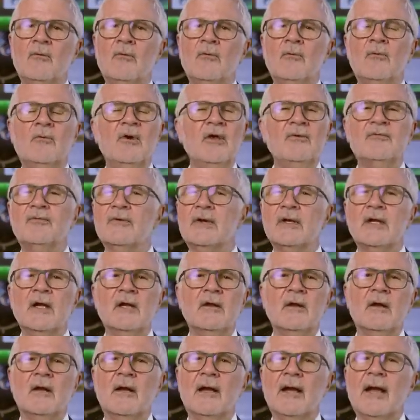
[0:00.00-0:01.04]
We
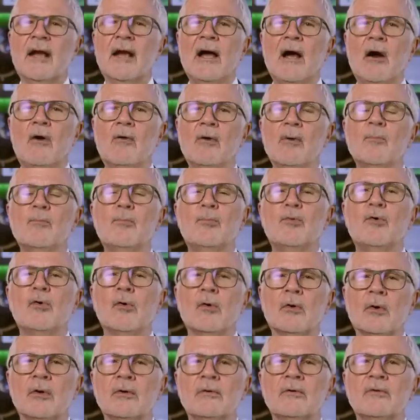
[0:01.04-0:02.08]
forget how
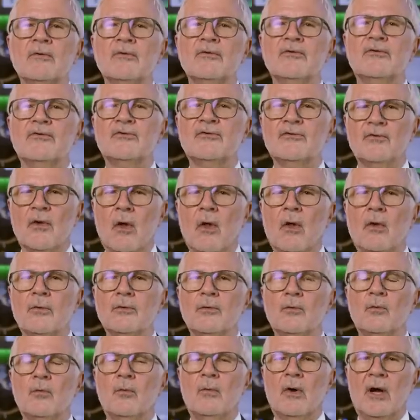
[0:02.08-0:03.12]
important salt
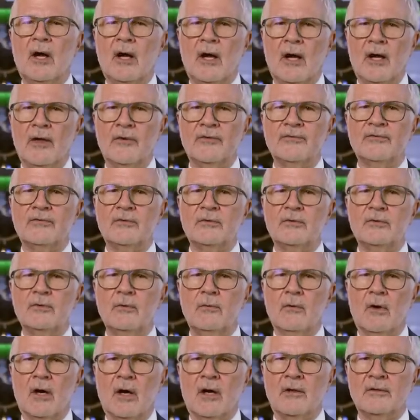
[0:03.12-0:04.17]
was
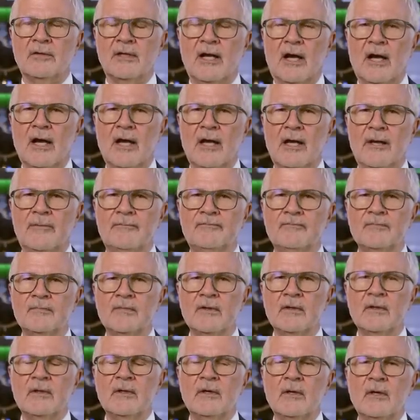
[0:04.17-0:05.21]
to our diet.
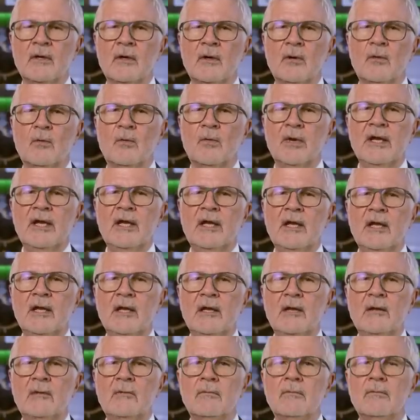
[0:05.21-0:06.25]

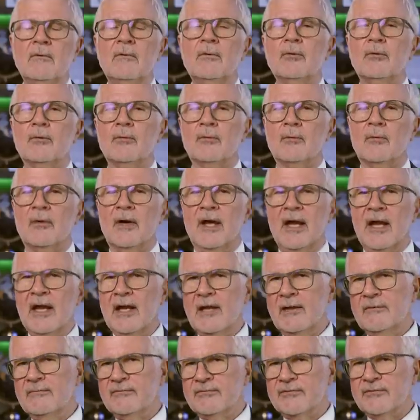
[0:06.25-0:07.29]
We
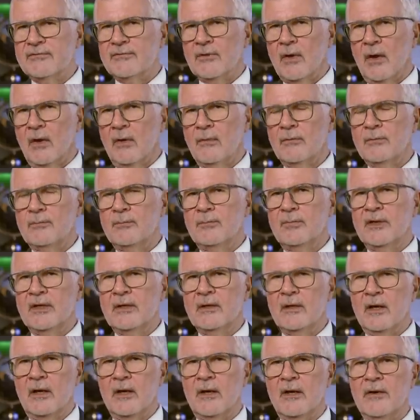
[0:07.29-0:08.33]
crave salt
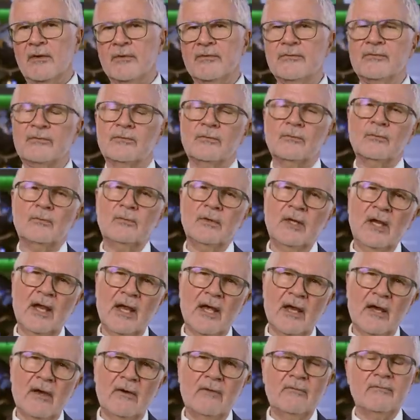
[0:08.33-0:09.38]
because we
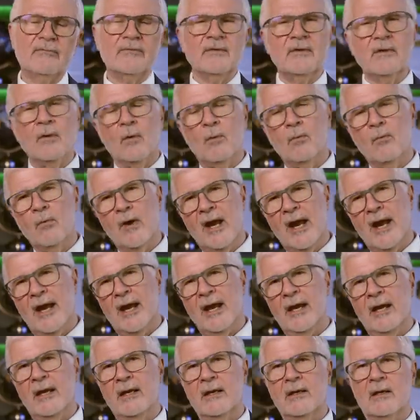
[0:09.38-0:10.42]
have, in a
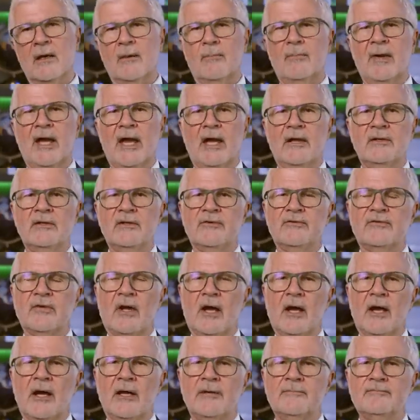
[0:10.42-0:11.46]
way, a bad
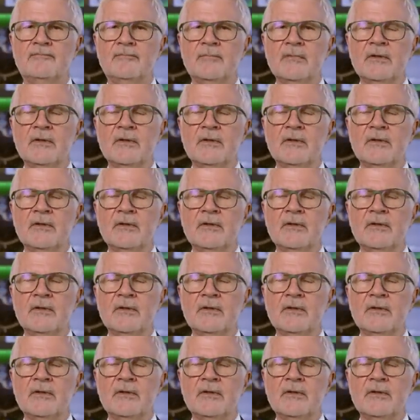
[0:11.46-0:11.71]
design.